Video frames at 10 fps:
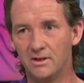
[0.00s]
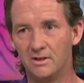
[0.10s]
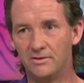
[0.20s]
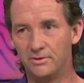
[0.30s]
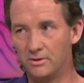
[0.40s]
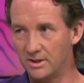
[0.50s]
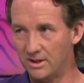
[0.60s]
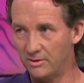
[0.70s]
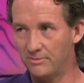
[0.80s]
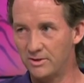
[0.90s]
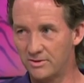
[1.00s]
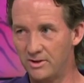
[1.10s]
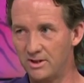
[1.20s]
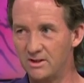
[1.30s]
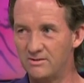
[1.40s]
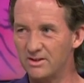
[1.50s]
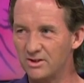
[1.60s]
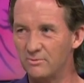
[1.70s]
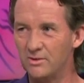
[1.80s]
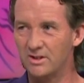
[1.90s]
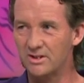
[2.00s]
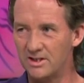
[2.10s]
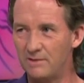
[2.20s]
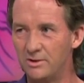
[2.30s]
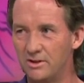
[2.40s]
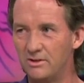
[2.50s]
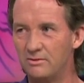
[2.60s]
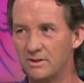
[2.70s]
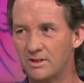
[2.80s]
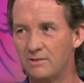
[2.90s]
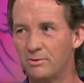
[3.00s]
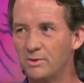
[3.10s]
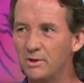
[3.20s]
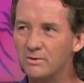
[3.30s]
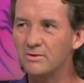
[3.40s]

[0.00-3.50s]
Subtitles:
the dog can get really frustrated and then turn around and snap at you and snap at people,